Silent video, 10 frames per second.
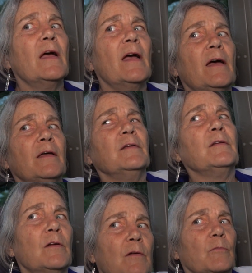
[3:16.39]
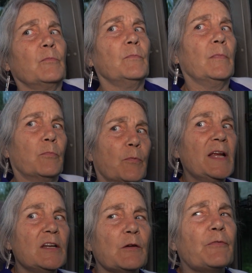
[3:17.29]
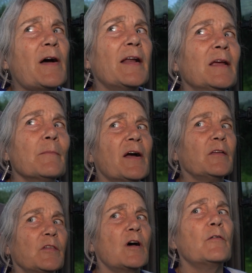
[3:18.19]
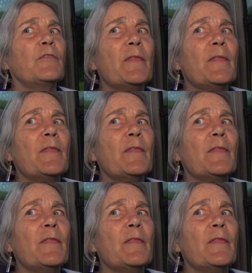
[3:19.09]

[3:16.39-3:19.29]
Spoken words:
and redefining myself.